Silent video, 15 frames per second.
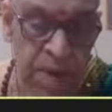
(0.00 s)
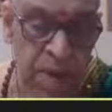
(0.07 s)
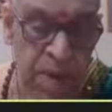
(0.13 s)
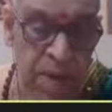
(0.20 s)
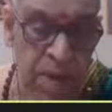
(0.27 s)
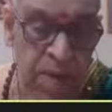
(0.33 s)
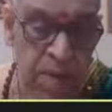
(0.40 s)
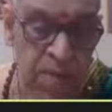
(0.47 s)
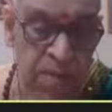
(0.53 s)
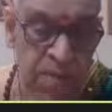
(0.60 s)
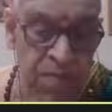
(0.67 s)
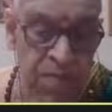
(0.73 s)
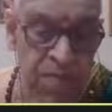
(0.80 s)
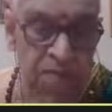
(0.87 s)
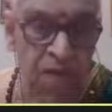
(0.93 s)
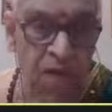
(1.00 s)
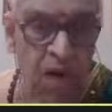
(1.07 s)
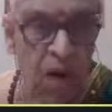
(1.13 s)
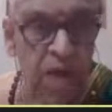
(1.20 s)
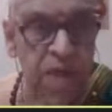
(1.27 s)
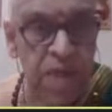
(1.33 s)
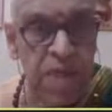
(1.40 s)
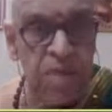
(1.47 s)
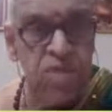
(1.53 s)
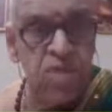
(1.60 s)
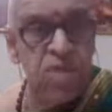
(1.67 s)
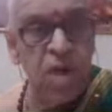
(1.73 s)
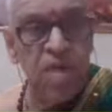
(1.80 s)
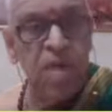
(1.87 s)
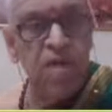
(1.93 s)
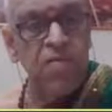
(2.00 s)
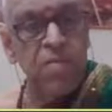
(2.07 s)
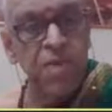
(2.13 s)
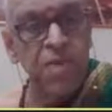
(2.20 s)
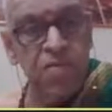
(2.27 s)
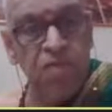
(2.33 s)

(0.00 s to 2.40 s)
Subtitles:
a forest. Atavi means